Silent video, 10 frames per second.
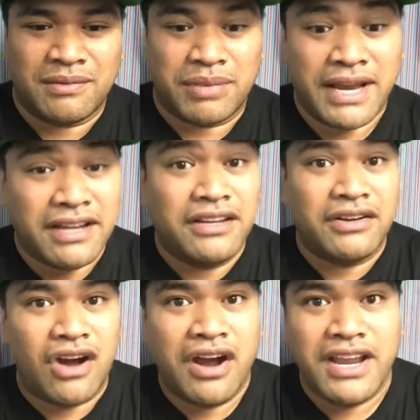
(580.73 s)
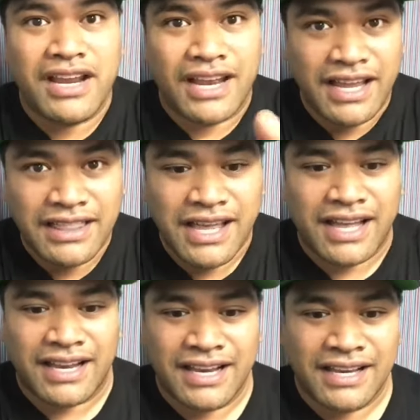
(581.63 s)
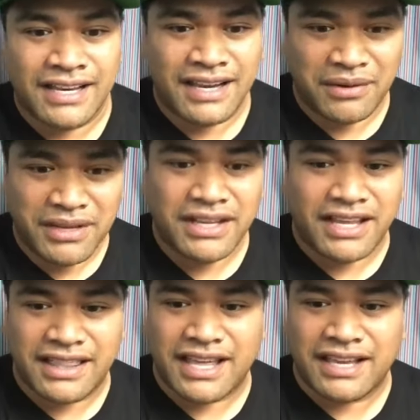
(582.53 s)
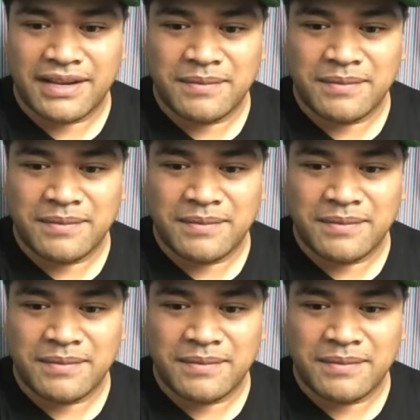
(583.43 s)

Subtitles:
Plant a little garden. I like that. I really like that.